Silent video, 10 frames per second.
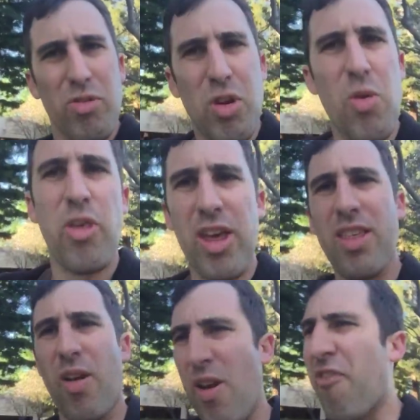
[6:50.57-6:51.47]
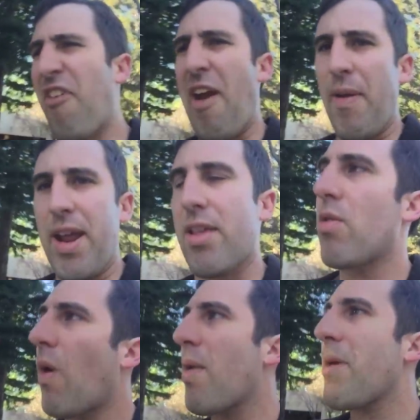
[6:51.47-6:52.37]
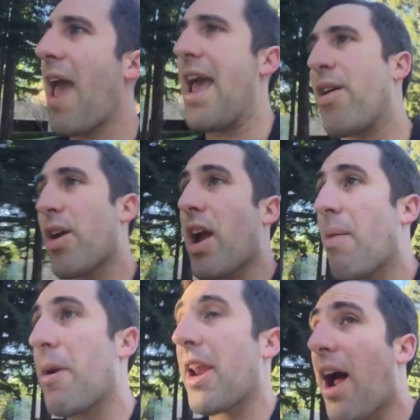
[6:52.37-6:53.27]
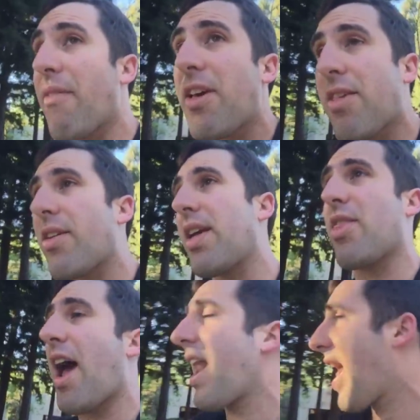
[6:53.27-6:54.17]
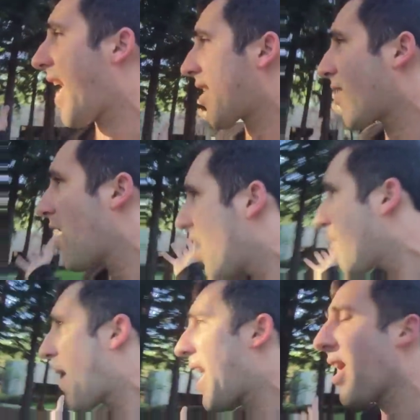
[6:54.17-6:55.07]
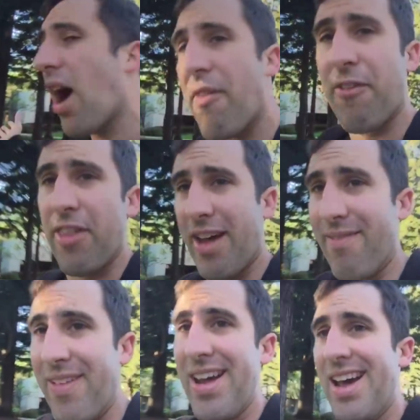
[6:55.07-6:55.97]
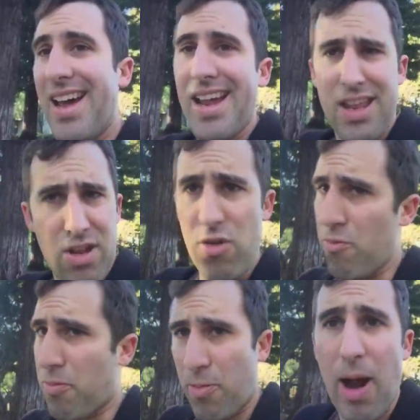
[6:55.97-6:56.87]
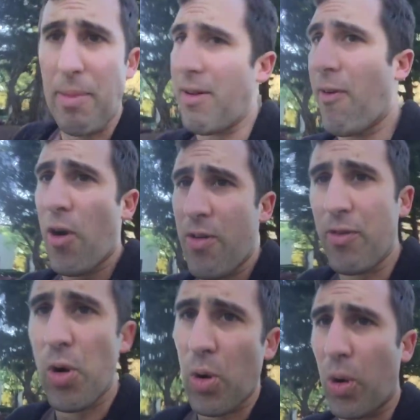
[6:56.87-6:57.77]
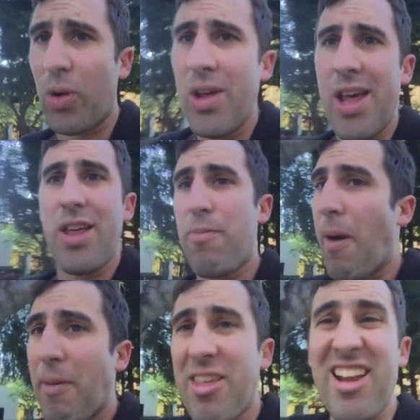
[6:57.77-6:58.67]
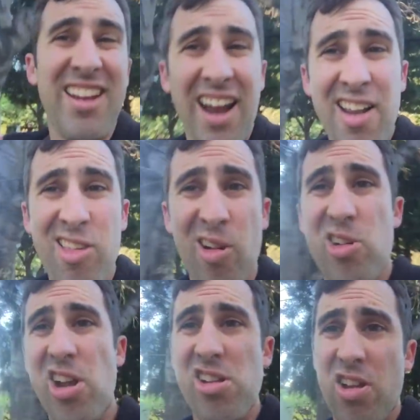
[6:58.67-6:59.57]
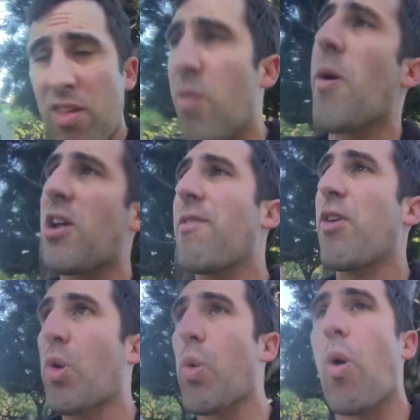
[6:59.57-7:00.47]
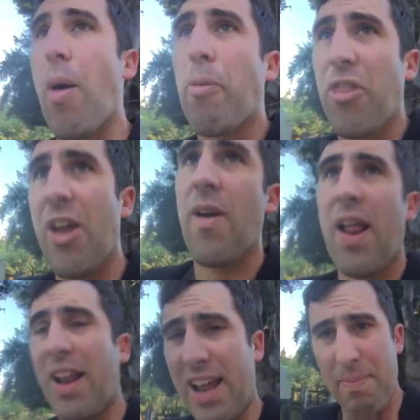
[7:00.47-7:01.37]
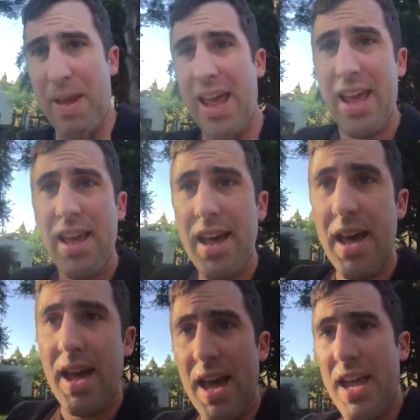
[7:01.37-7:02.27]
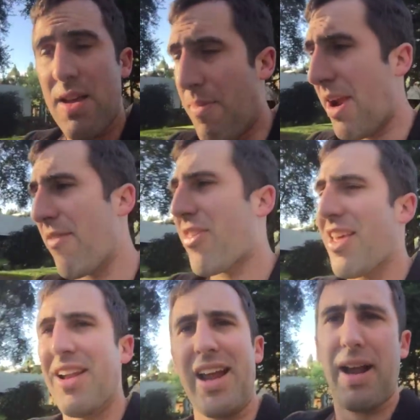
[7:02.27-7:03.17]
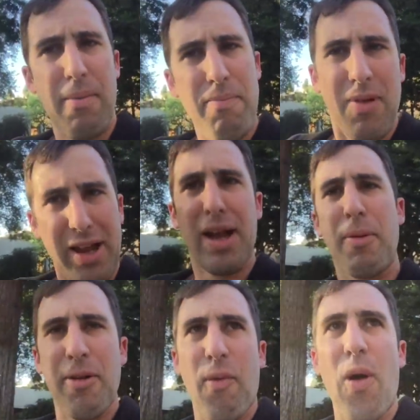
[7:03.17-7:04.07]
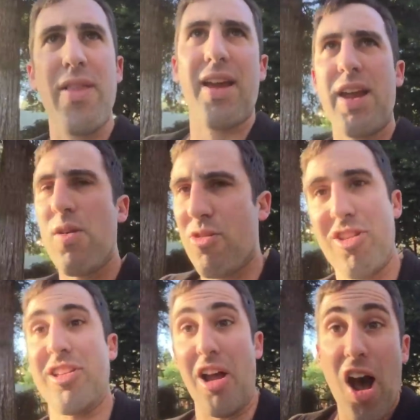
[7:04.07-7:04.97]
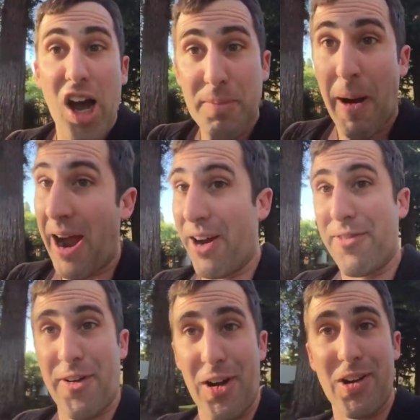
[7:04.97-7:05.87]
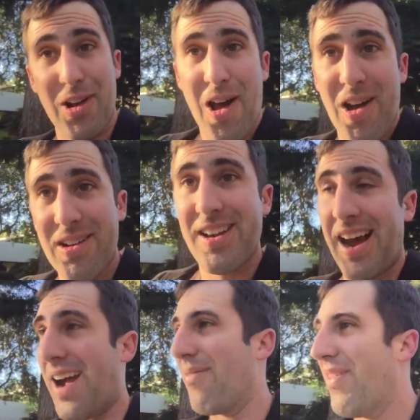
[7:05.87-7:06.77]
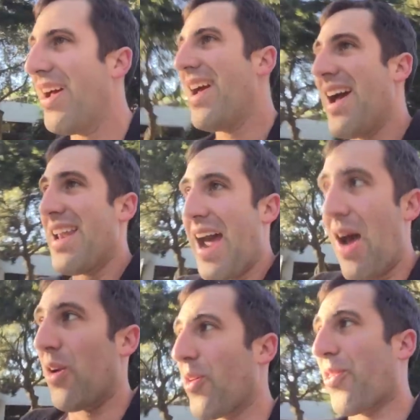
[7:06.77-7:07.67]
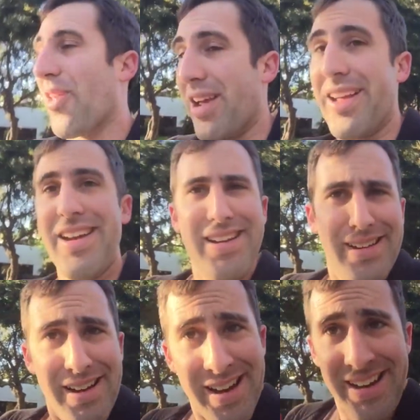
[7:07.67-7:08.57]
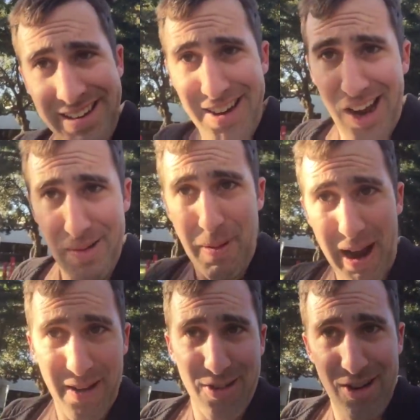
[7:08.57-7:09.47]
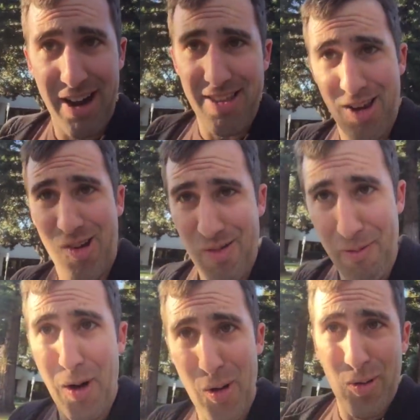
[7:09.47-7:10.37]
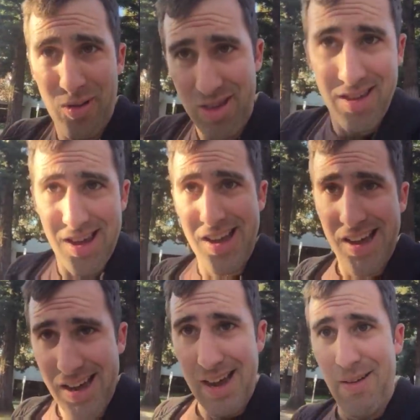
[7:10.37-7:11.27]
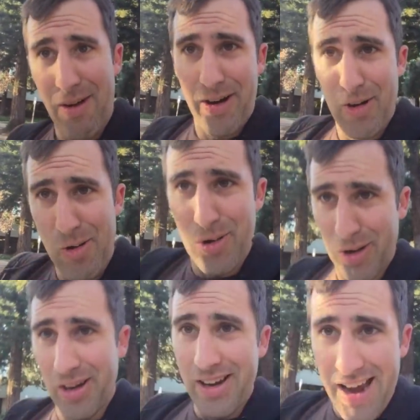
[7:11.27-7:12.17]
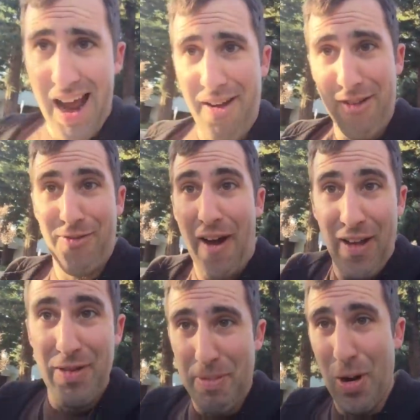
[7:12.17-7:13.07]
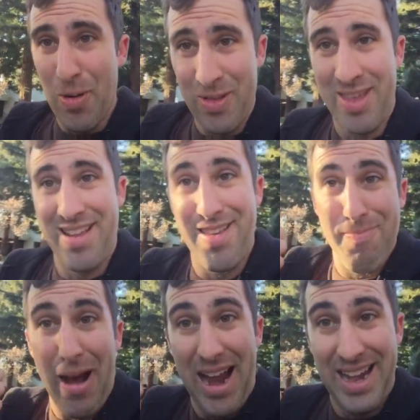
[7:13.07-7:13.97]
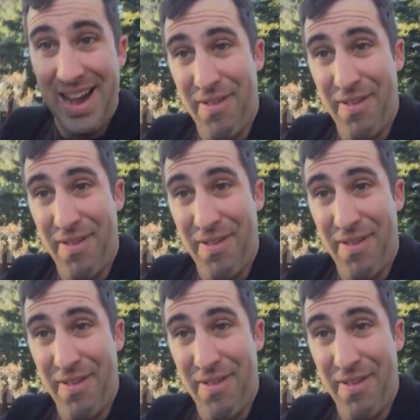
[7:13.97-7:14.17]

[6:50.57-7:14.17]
do things that are nefarious. You want to be a good company. And obviously that has paid off for them. You probably have heard of Google. You've probably seen a ton of search engines, especially if you grew up with the internet me. You might have seen like a, like a couple different ones. I used Dogpile for a long time. Now it looks like Dogpile is trying to search for bones, where Google has found the bones and is buying